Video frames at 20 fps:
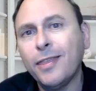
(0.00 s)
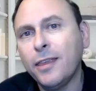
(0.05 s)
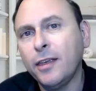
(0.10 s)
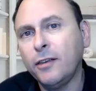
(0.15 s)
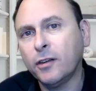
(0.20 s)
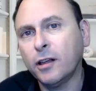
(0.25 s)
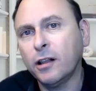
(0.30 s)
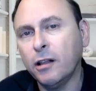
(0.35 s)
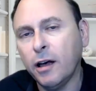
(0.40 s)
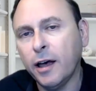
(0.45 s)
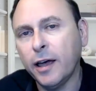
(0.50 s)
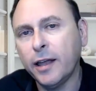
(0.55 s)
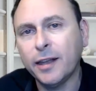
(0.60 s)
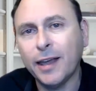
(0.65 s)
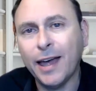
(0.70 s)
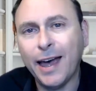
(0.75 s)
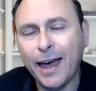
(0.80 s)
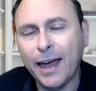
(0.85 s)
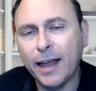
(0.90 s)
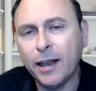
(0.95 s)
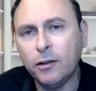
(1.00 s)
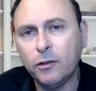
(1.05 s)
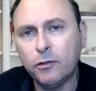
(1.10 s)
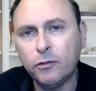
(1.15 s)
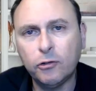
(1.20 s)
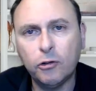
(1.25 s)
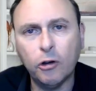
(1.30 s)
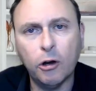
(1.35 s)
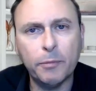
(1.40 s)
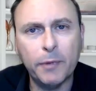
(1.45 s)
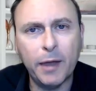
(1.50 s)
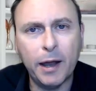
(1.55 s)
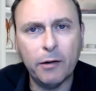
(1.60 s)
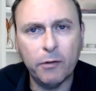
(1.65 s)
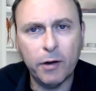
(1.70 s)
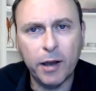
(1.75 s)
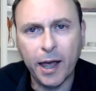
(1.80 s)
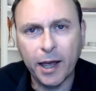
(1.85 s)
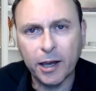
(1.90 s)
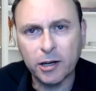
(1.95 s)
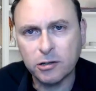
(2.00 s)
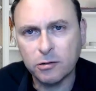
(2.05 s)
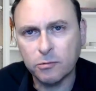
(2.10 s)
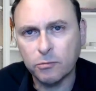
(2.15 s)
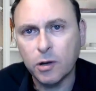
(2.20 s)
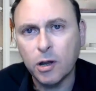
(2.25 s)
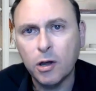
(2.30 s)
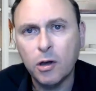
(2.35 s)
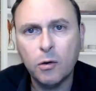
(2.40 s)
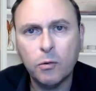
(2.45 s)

this client and stopped that reaction.